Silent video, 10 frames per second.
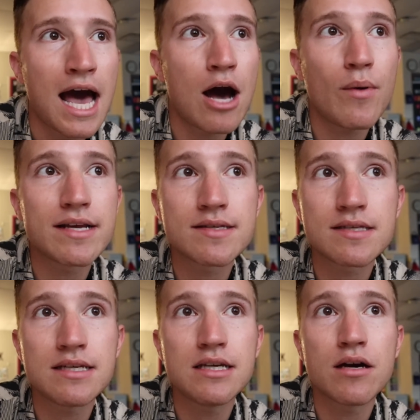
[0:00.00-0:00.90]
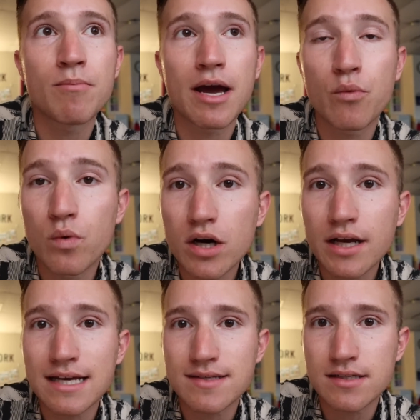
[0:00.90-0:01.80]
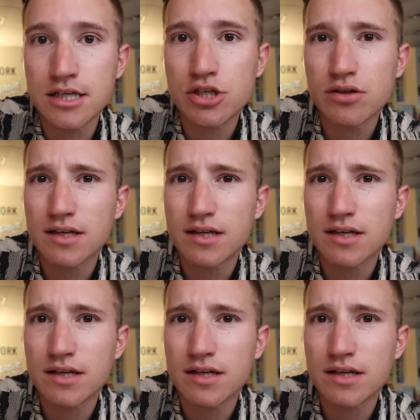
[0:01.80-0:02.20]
how I see my work as a teacher.